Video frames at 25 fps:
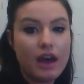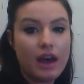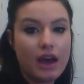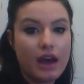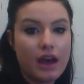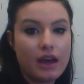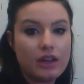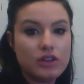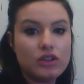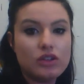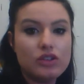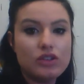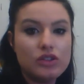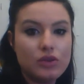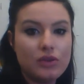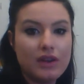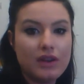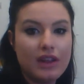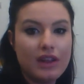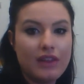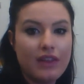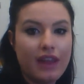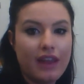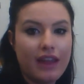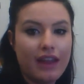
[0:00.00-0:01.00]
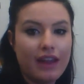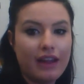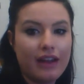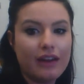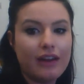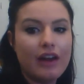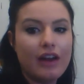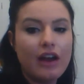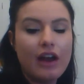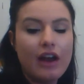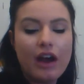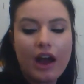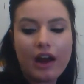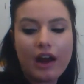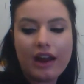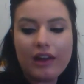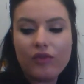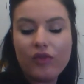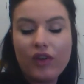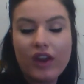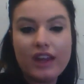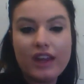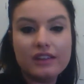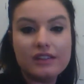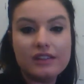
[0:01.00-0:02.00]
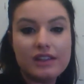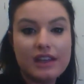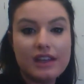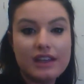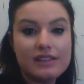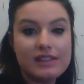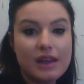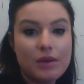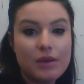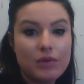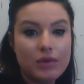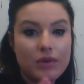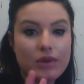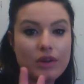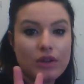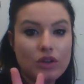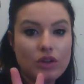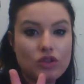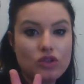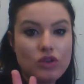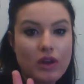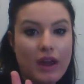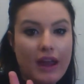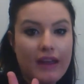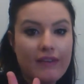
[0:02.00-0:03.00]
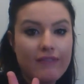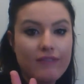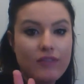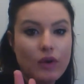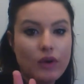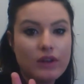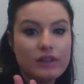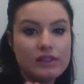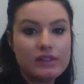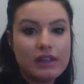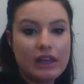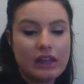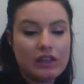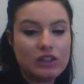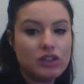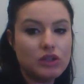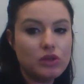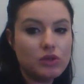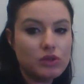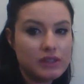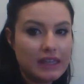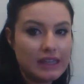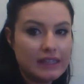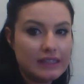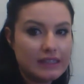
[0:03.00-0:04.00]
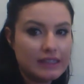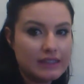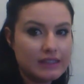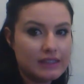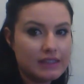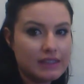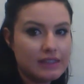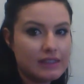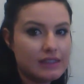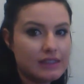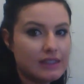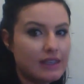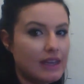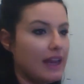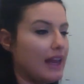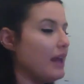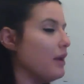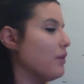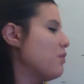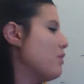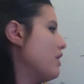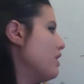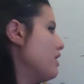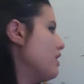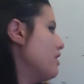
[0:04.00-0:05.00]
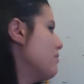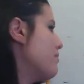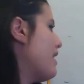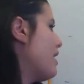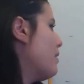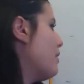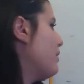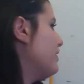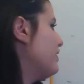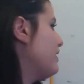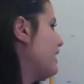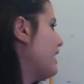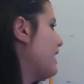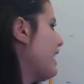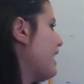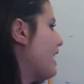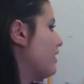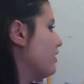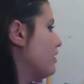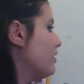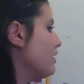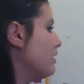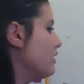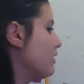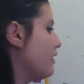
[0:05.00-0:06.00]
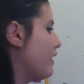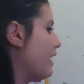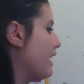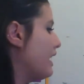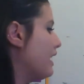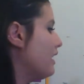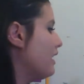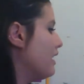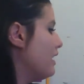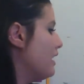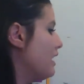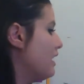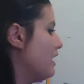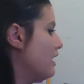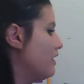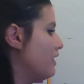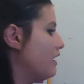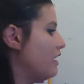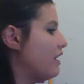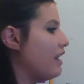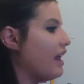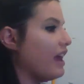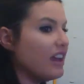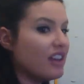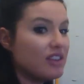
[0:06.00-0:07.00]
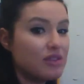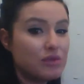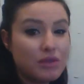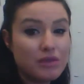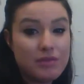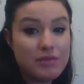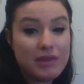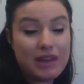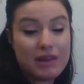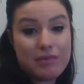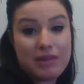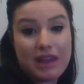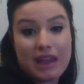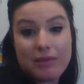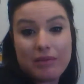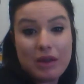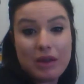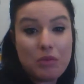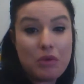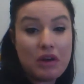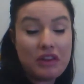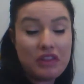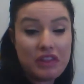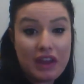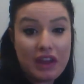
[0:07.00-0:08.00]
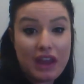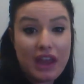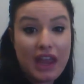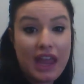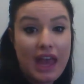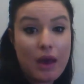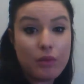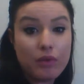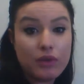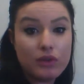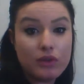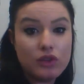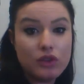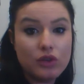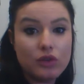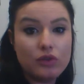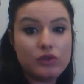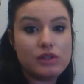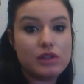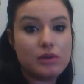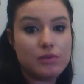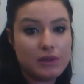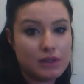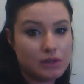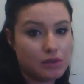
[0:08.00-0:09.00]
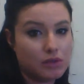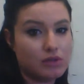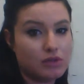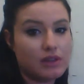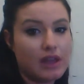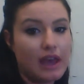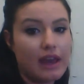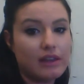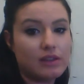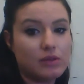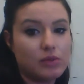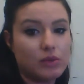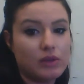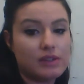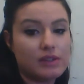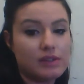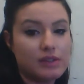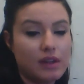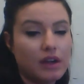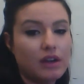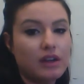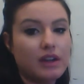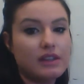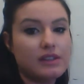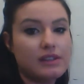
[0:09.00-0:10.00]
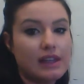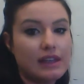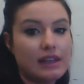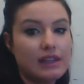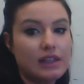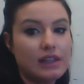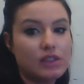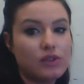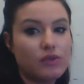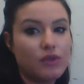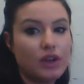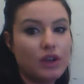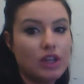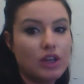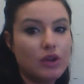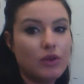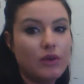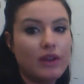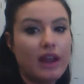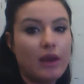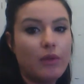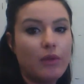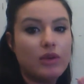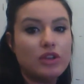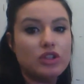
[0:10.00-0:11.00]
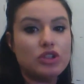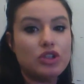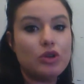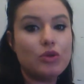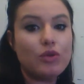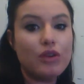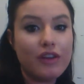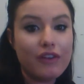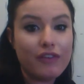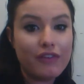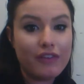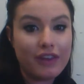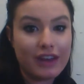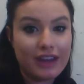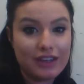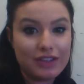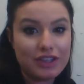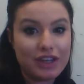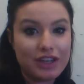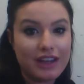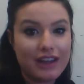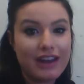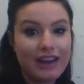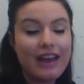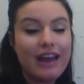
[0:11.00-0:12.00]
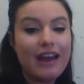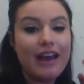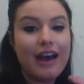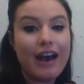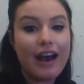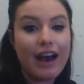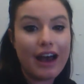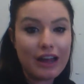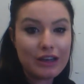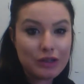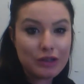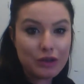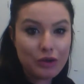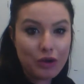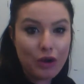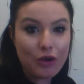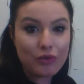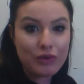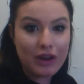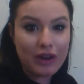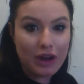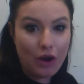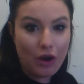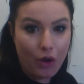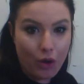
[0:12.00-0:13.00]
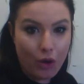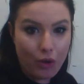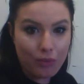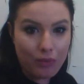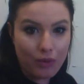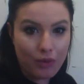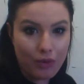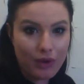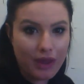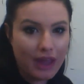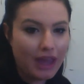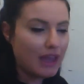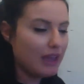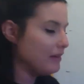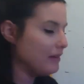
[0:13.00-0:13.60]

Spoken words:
Just do it in the air. All right, friends, and I said we were going to try and focus on 2 sentences today, one about what the cat looked like. The next would be maybe what the cat will do. So Ms. Rosales will start a sentence for you, and I want you to finish it on your own at home, okay?